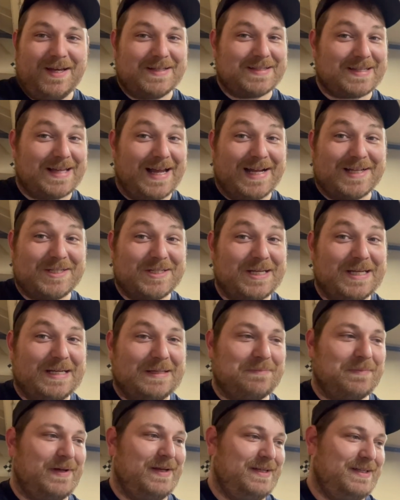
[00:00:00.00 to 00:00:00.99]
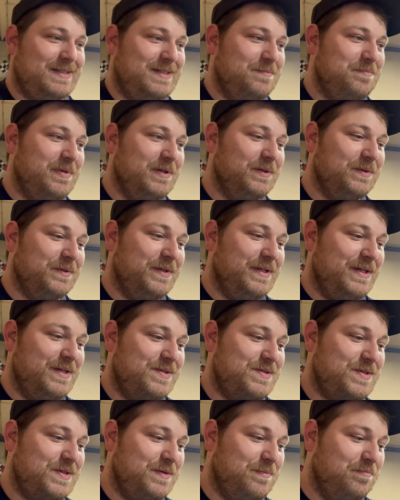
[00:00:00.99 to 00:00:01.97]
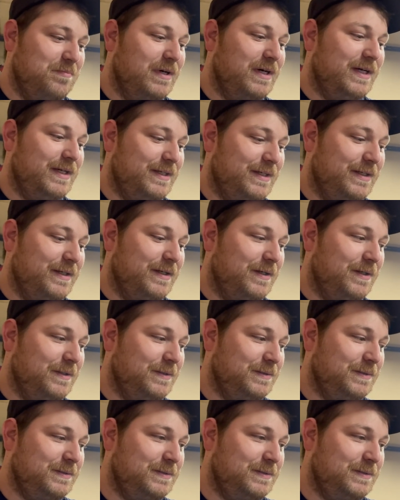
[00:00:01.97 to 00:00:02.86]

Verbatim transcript: it's not cheap to build these, but, you know,